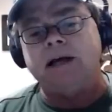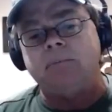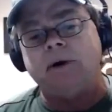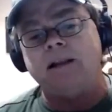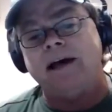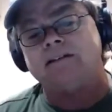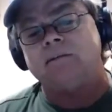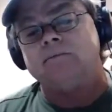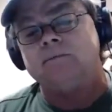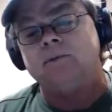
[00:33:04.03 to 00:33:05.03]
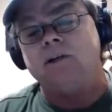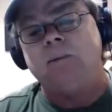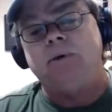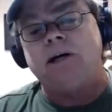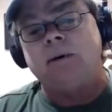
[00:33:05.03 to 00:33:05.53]
ask them, you going to
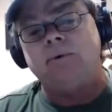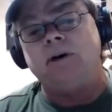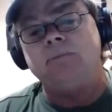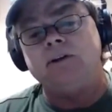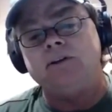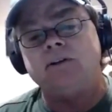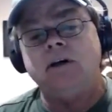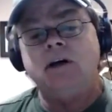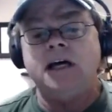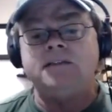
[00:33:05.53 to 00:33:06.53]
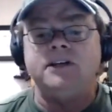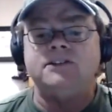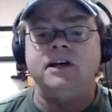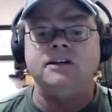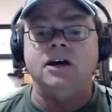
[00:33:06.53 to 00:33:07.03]
pick yes. up your empties? And if they
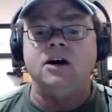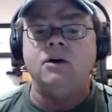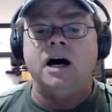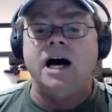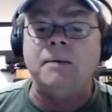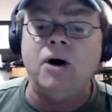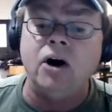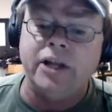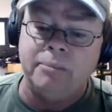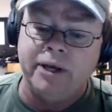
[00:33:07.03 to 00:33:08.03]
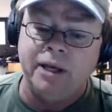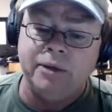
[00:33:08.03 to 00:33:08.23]
say no, I'm on it, baby.